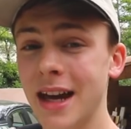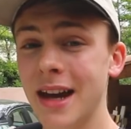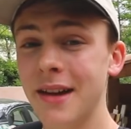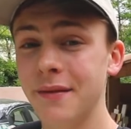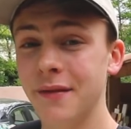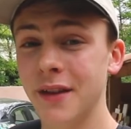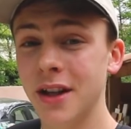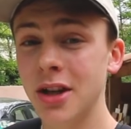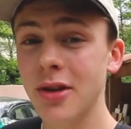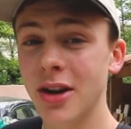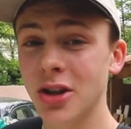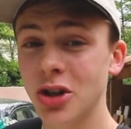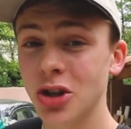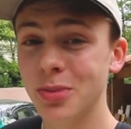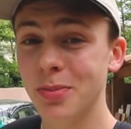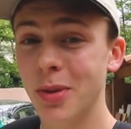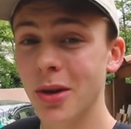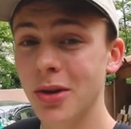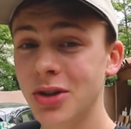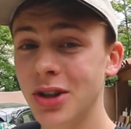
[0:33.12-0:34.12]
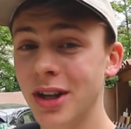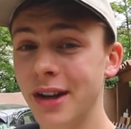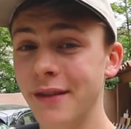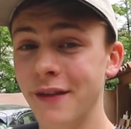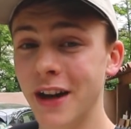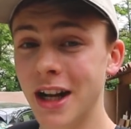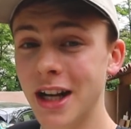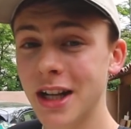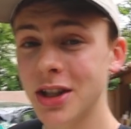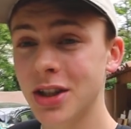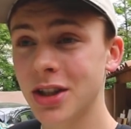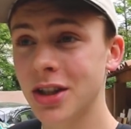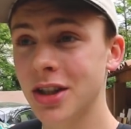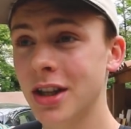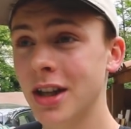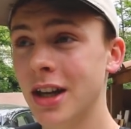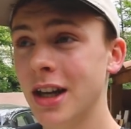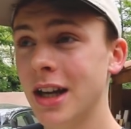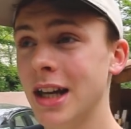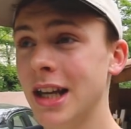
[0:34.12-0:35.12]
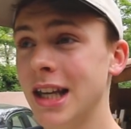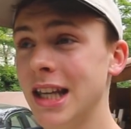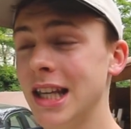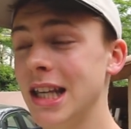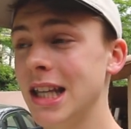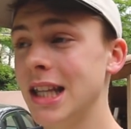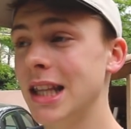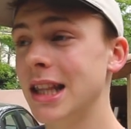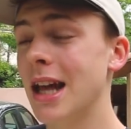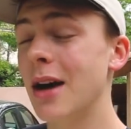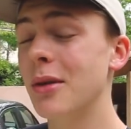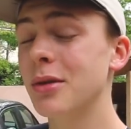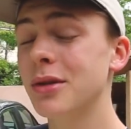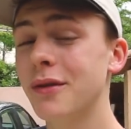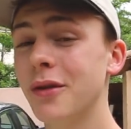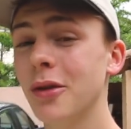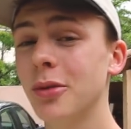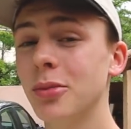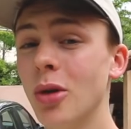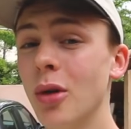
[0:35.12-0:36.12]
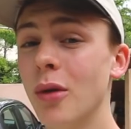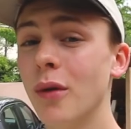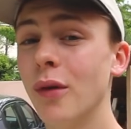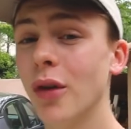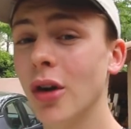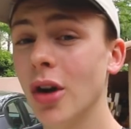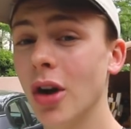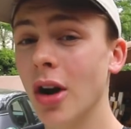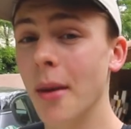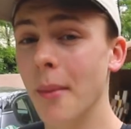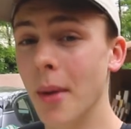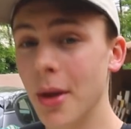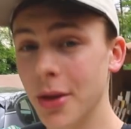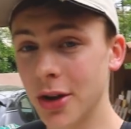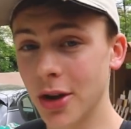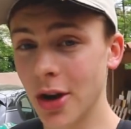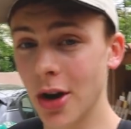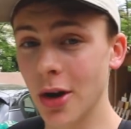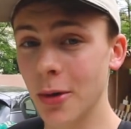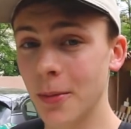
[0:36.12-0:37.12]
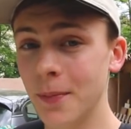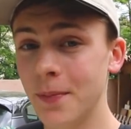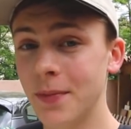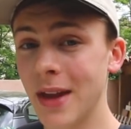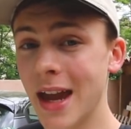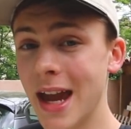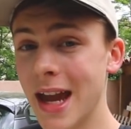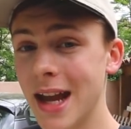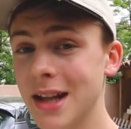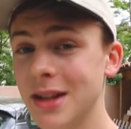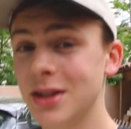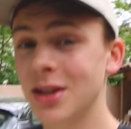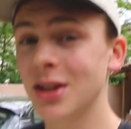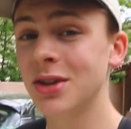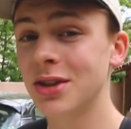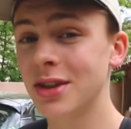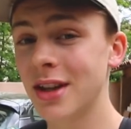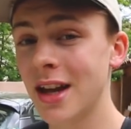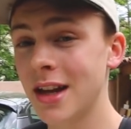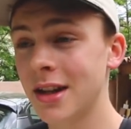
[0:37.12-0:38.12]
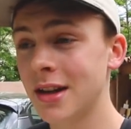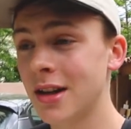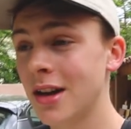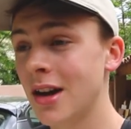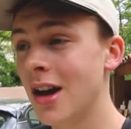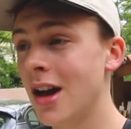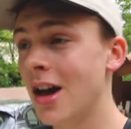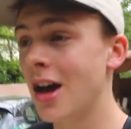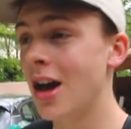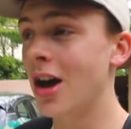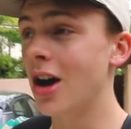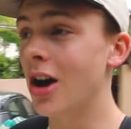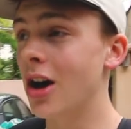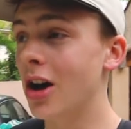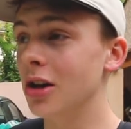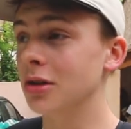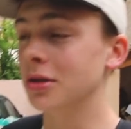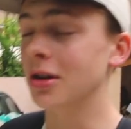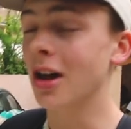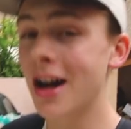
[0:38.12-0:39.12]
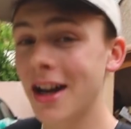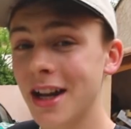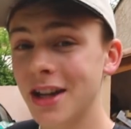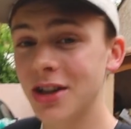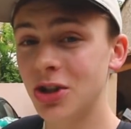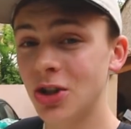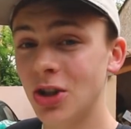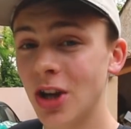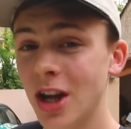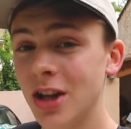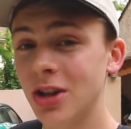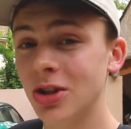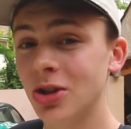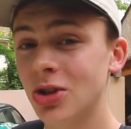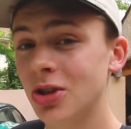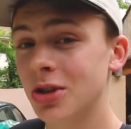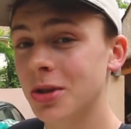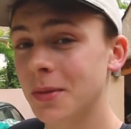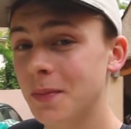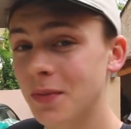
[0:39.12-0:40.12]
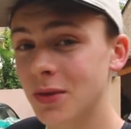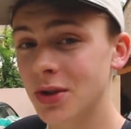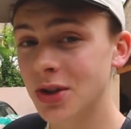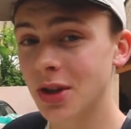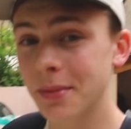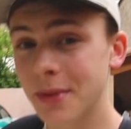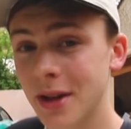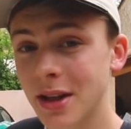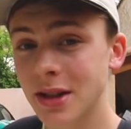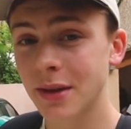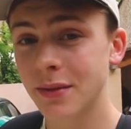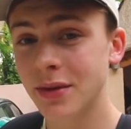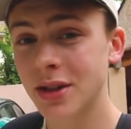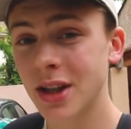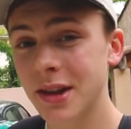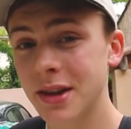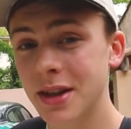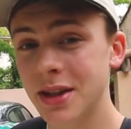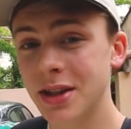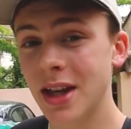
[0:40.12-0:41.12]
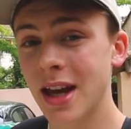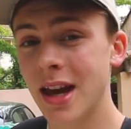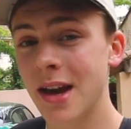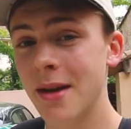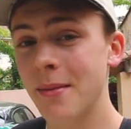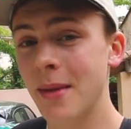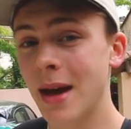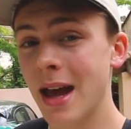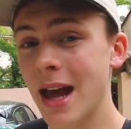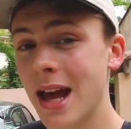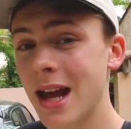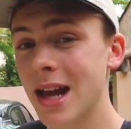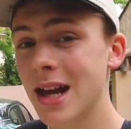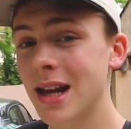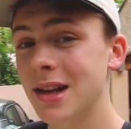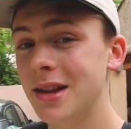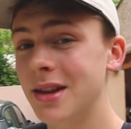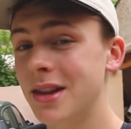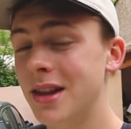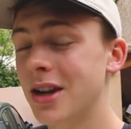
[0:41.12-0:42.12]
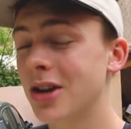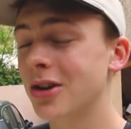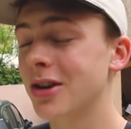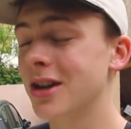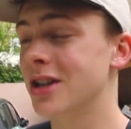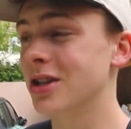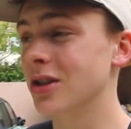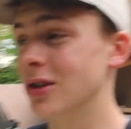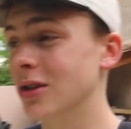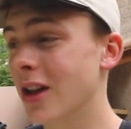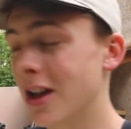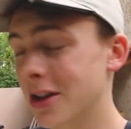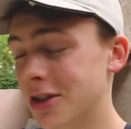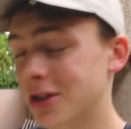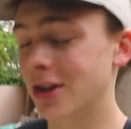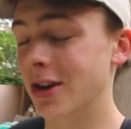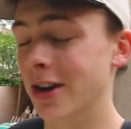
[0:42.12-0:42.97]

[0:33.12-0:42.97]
That video I just posted in Venice, that was filmed over a month ago. And since then, a lot has changed. Some things have stayed the same, and there is a lot to